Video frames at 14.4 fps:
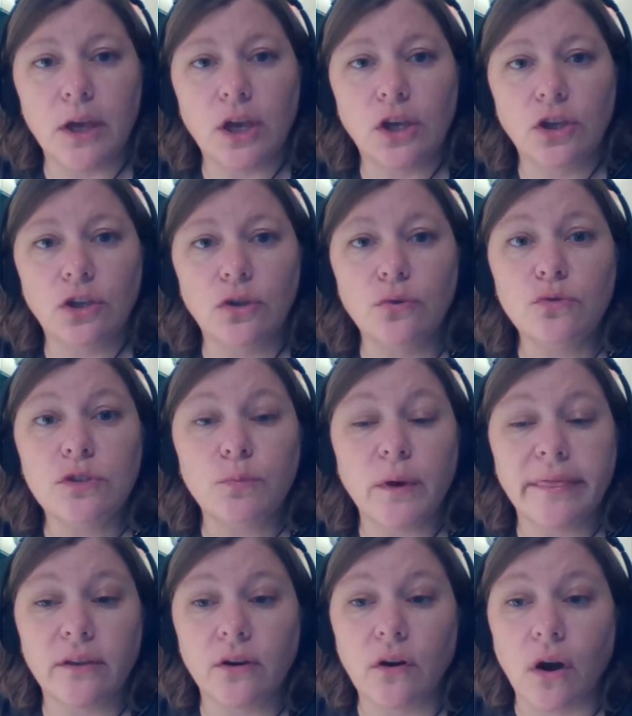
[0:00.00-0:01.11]
use
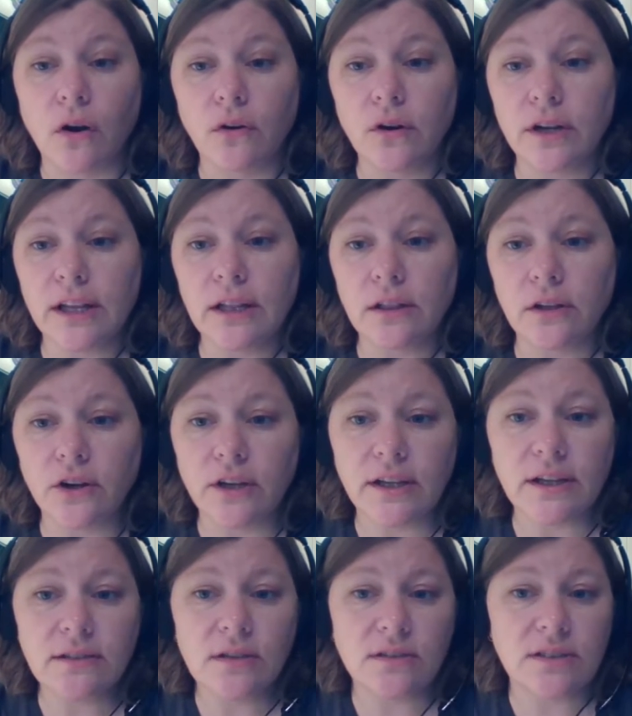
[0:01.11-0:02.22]
what they're already
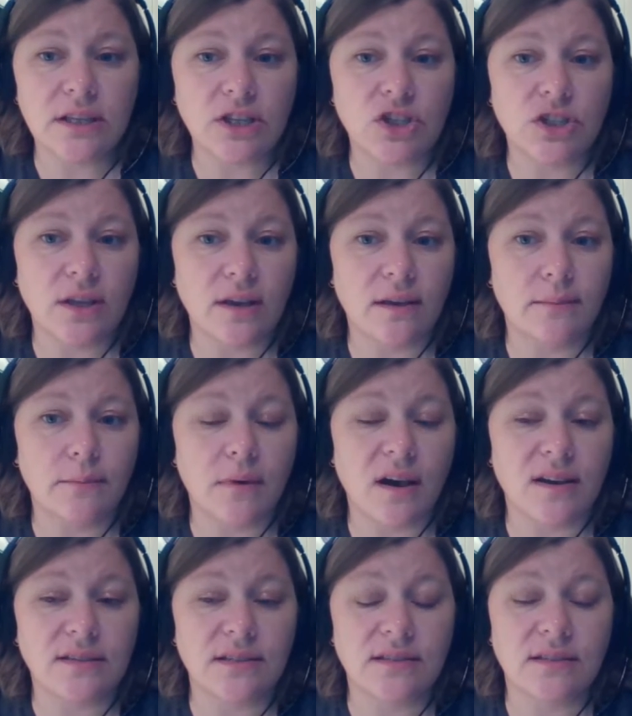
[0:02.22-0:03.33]
learning to teach them
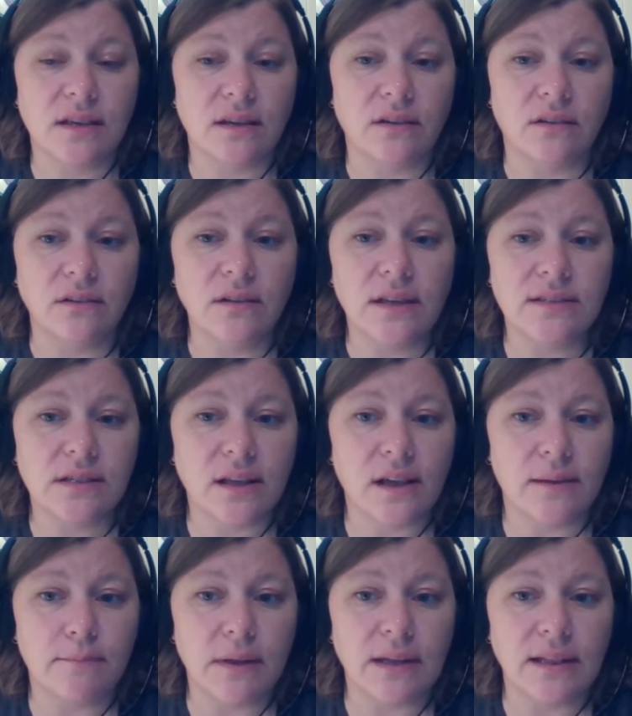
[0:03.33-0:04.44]
a skill as like
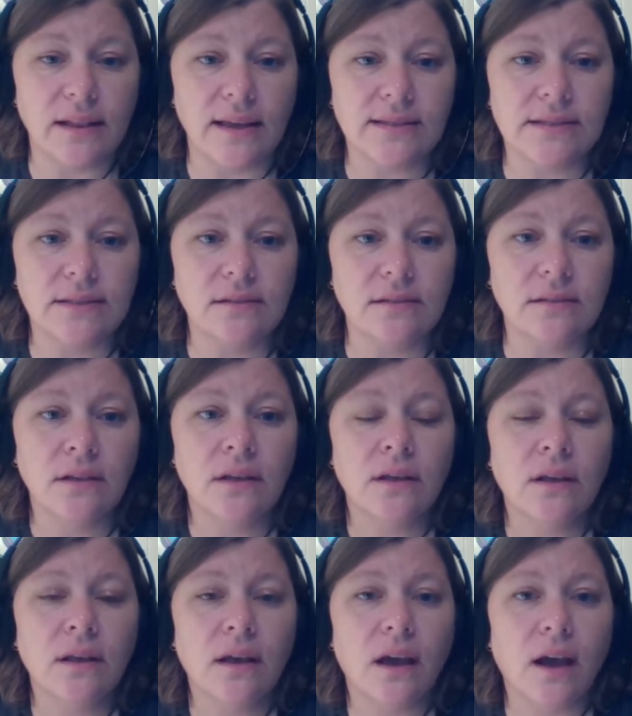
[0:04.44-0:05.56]
a mini lesson.
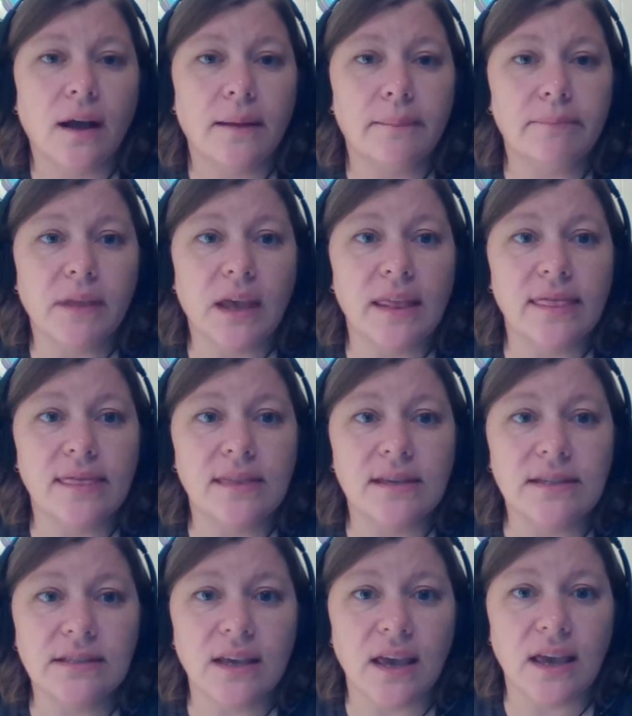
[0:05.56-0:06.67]
In
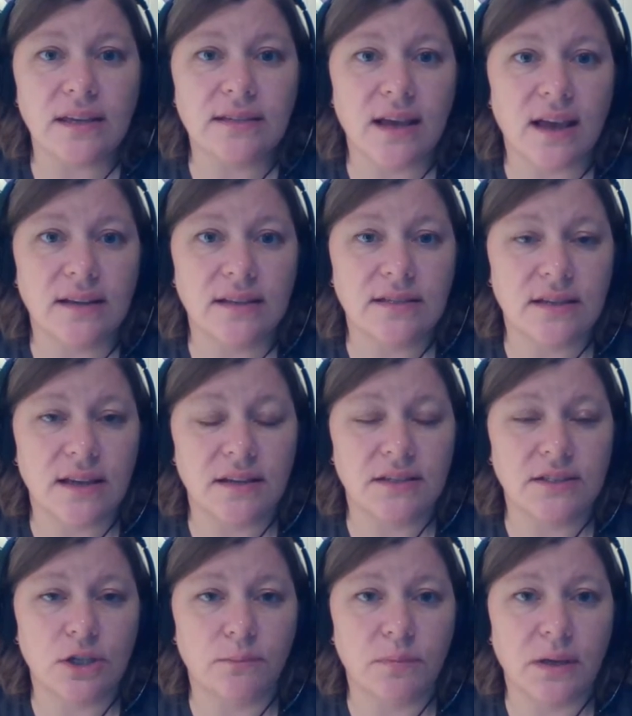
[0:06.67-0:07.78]
this case, I decided
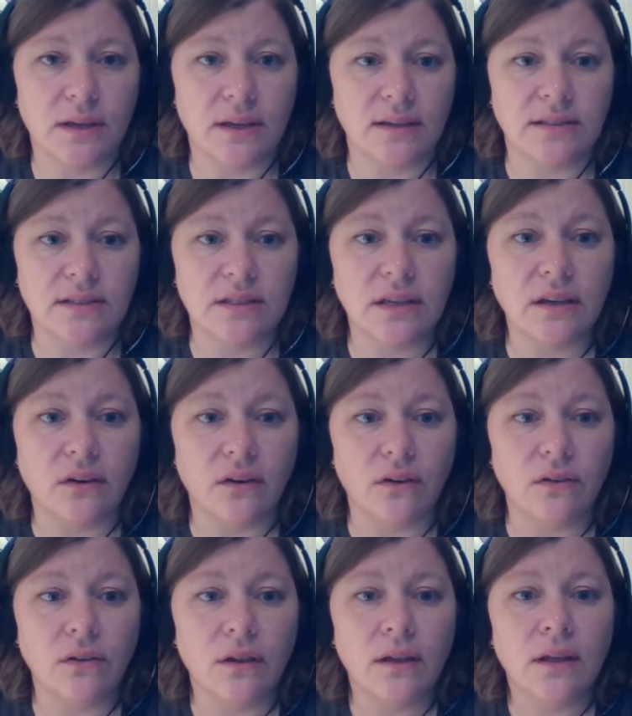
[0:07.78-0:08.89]
to pick a
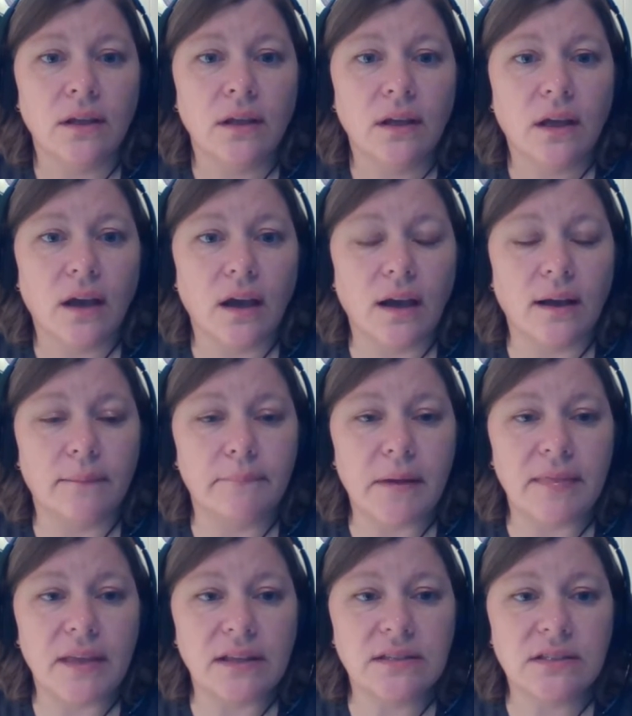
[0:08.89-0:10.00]
skill,
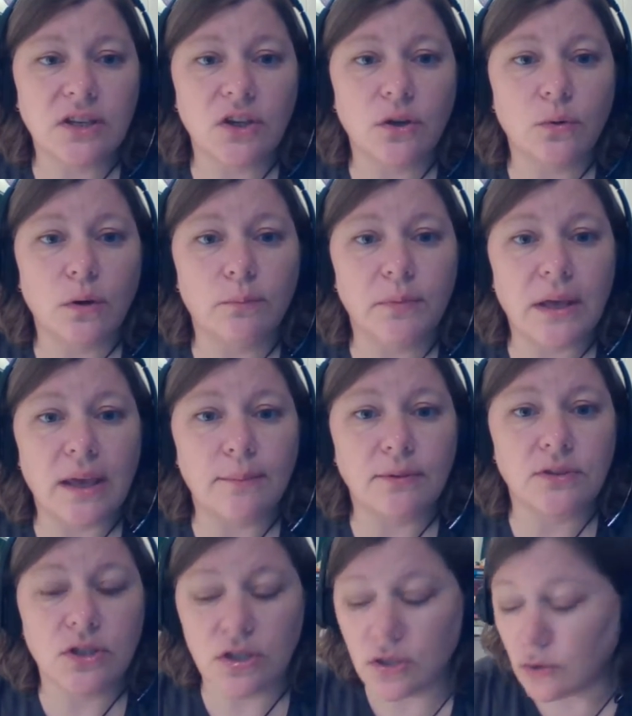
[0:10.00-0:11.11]
and that skill would be able
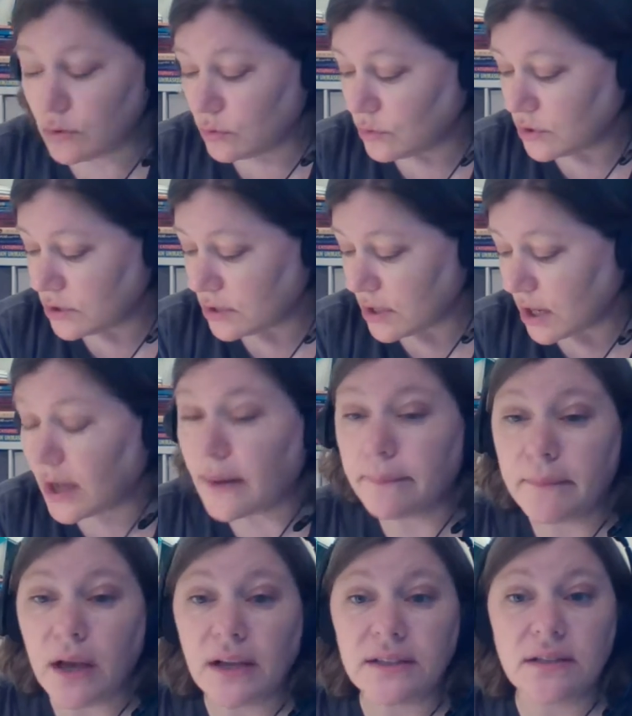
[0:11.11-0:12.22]
to use
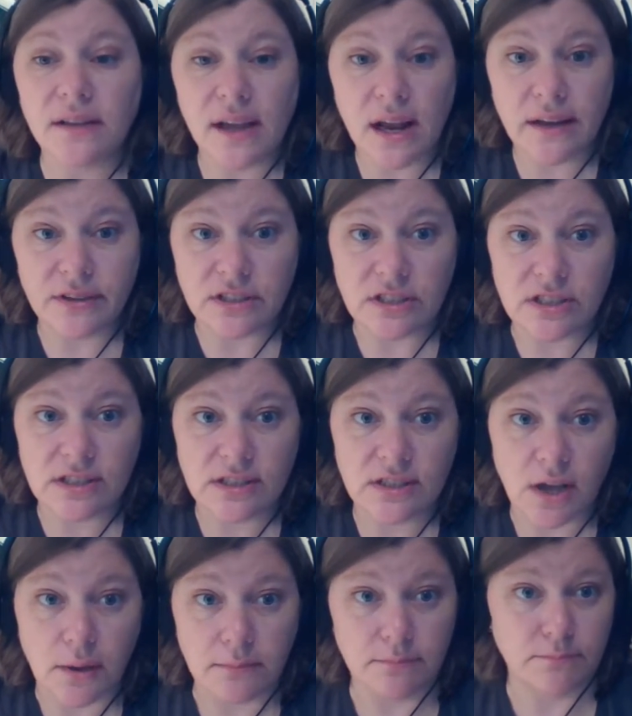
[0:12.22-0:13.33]
a kind of a
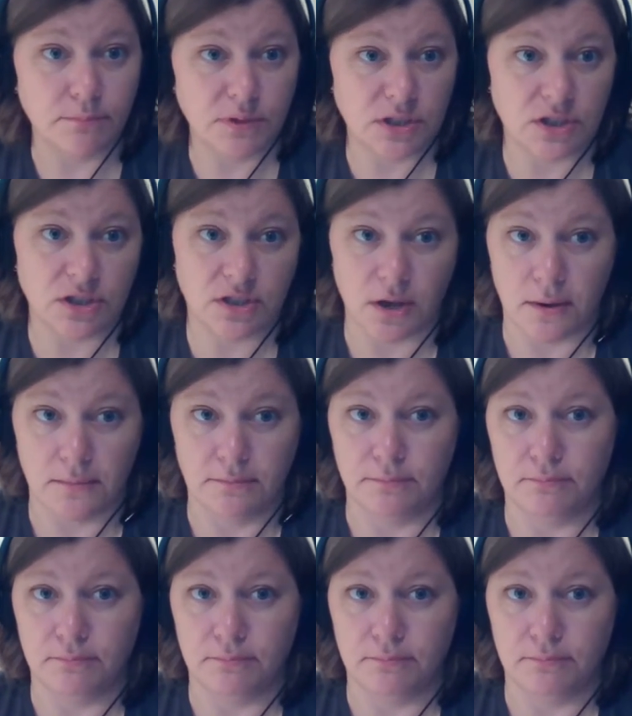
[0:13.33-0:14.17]
sub